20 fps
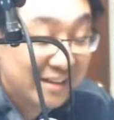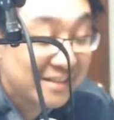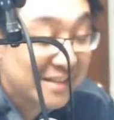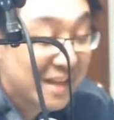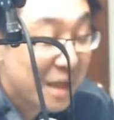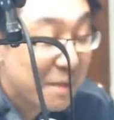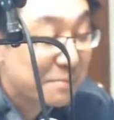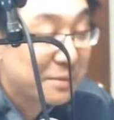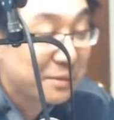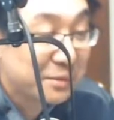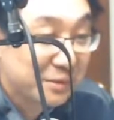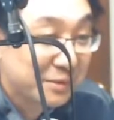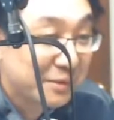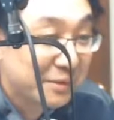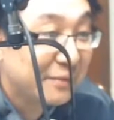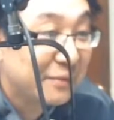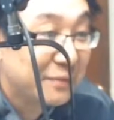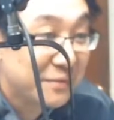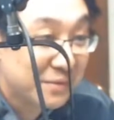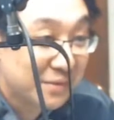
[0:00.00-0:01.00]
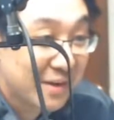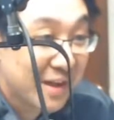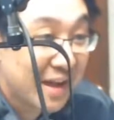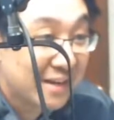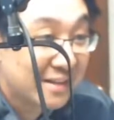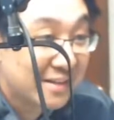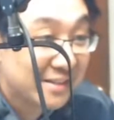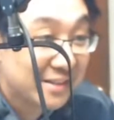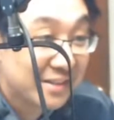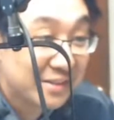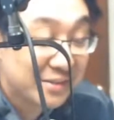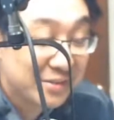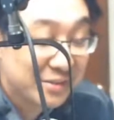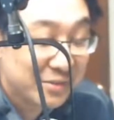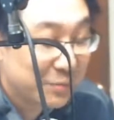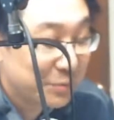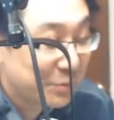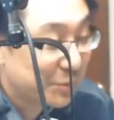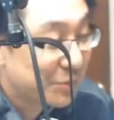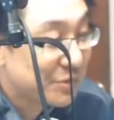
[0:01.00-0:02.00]
It is absolutely from scratch. So
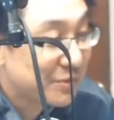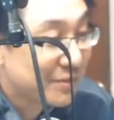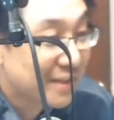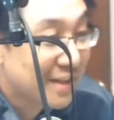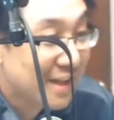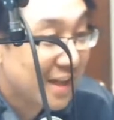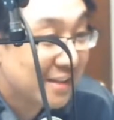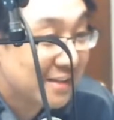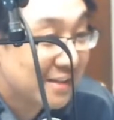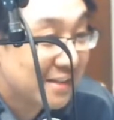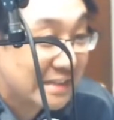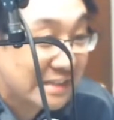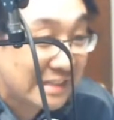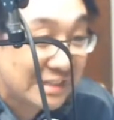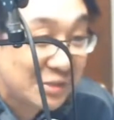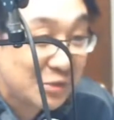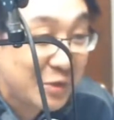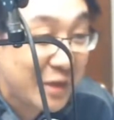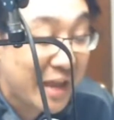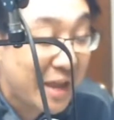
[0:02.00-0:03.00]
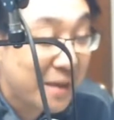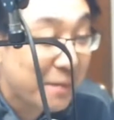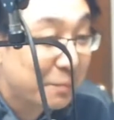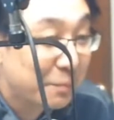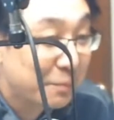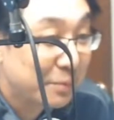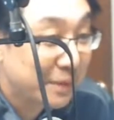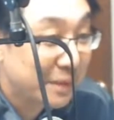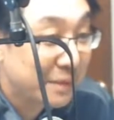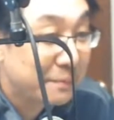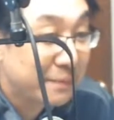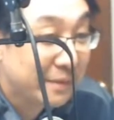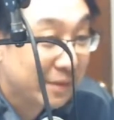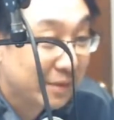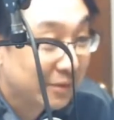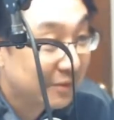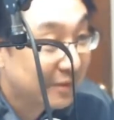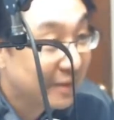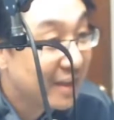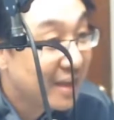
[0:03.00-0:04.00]
the rules of the contest is you can't
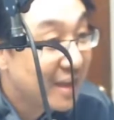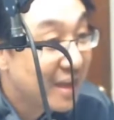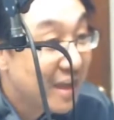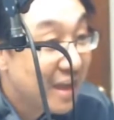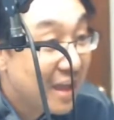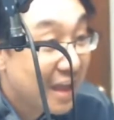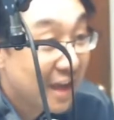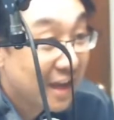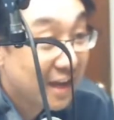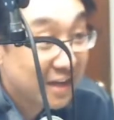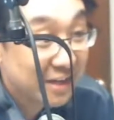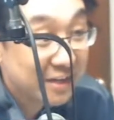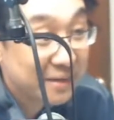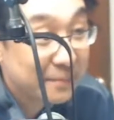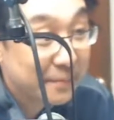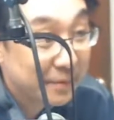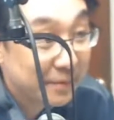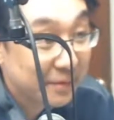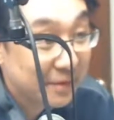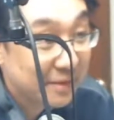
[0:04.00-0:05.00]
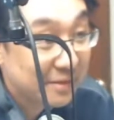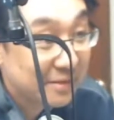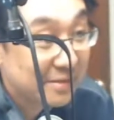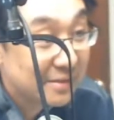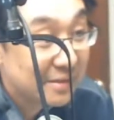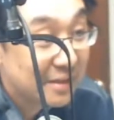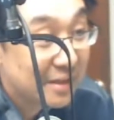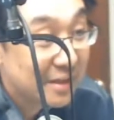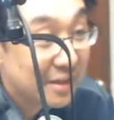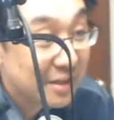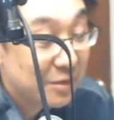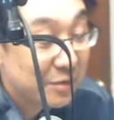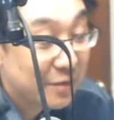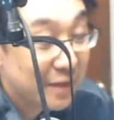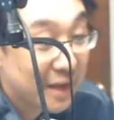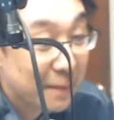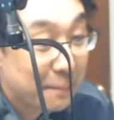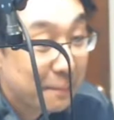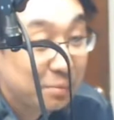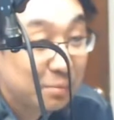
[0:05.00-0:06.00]
pre-build any of your components.
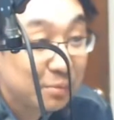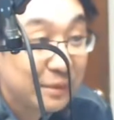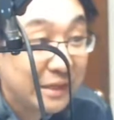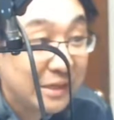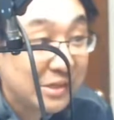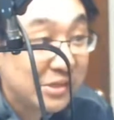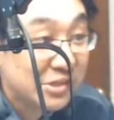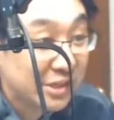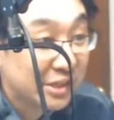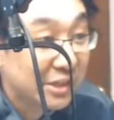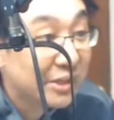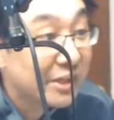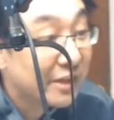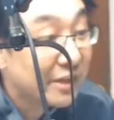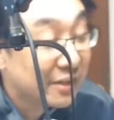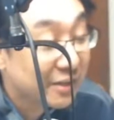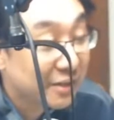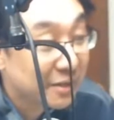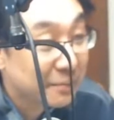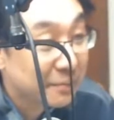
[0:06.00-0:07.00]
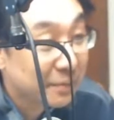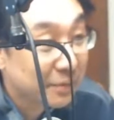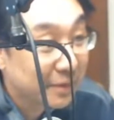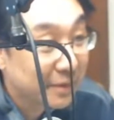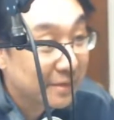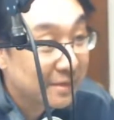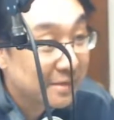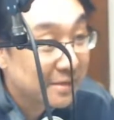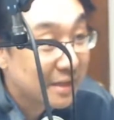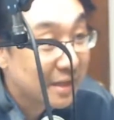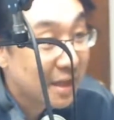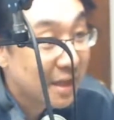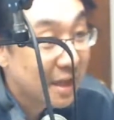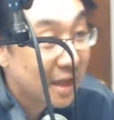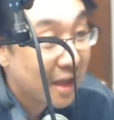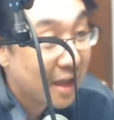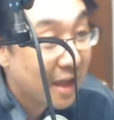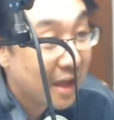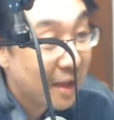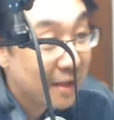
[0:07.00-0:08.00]
You can't pre-engineer any of your components.
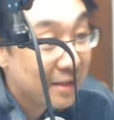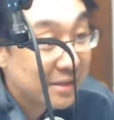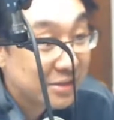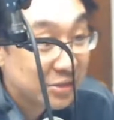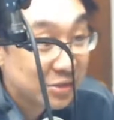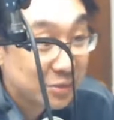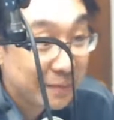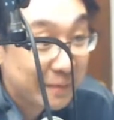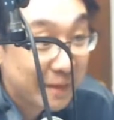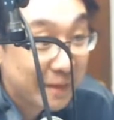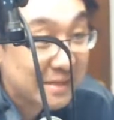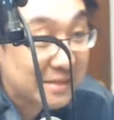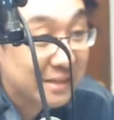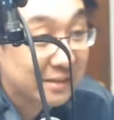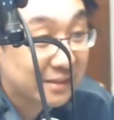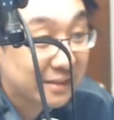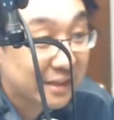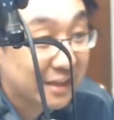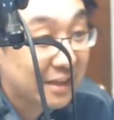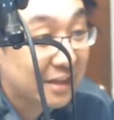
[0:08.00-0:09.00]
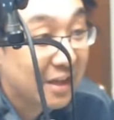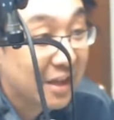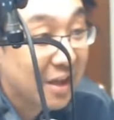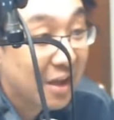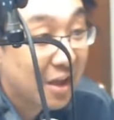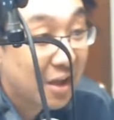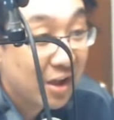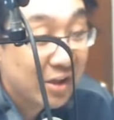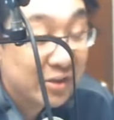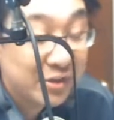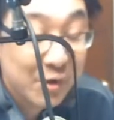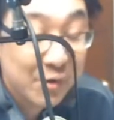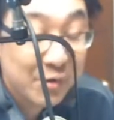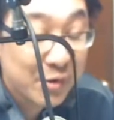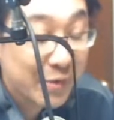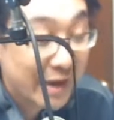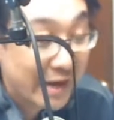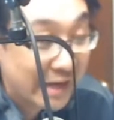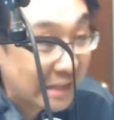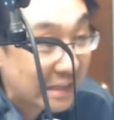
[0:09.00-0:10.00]
And so you basically don't
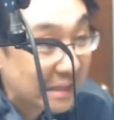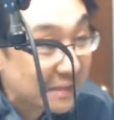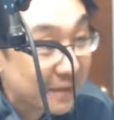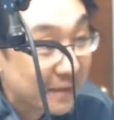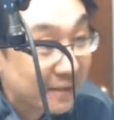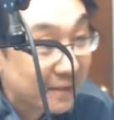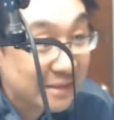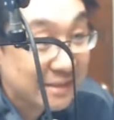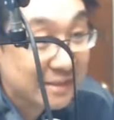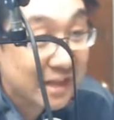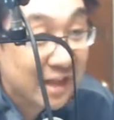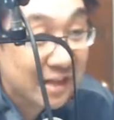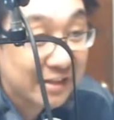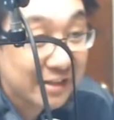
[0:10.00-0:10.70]
know anything about this